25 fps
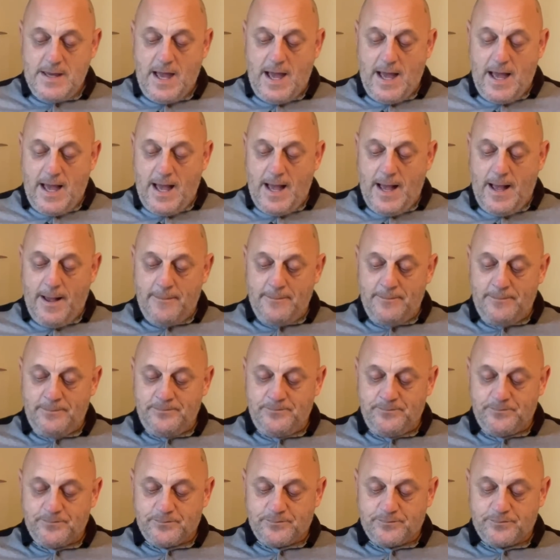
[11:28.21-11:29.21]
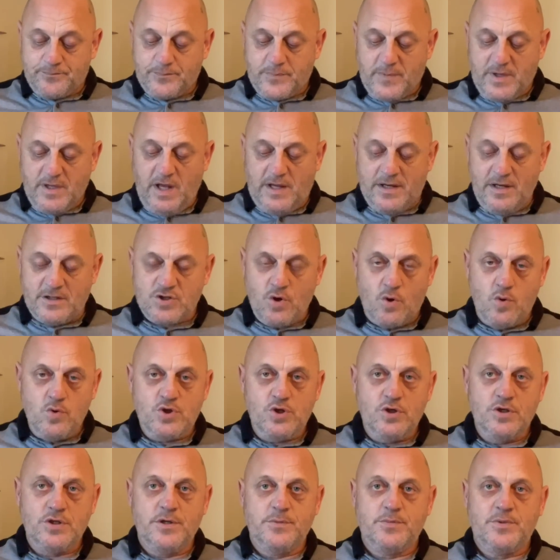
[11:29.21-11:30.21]
And there
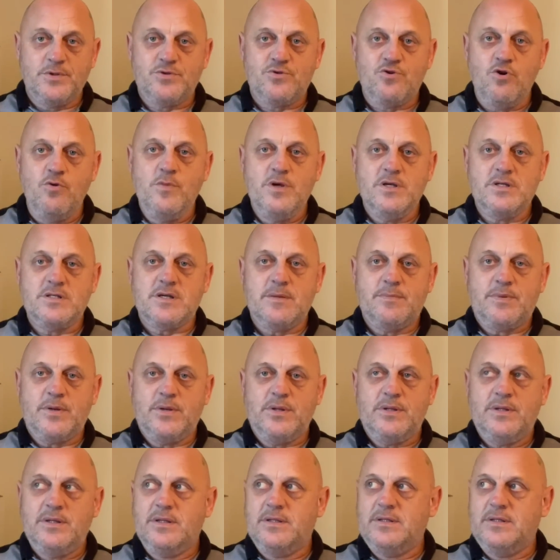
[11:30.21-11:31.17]
was rumours about